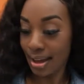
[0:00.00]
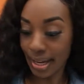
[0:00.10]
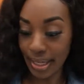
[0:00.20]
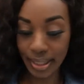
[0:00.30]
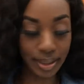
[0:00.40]

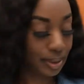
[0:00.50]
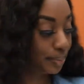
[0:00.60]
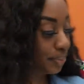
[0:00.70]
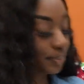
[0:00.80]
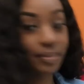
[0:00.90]

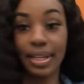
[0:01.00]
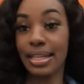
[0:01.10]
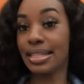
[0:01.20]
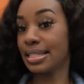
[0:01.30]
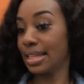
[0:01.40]
Um,
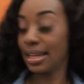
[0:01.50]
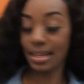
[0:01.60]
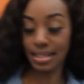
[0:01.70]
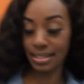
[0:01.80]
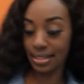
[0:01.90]
let's see,
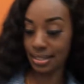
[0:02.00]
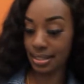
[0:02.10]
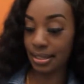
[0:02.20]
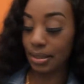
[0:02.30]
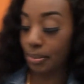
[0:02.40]
because this is
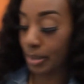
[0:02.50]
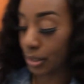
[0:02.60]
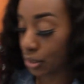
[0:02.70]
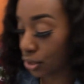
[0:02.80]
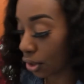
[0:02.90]
a little bit
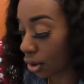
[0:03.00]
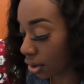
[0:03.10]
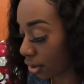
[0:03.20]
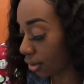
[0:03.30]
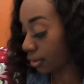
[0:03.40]

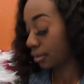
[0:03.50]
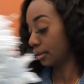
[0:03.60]
tall.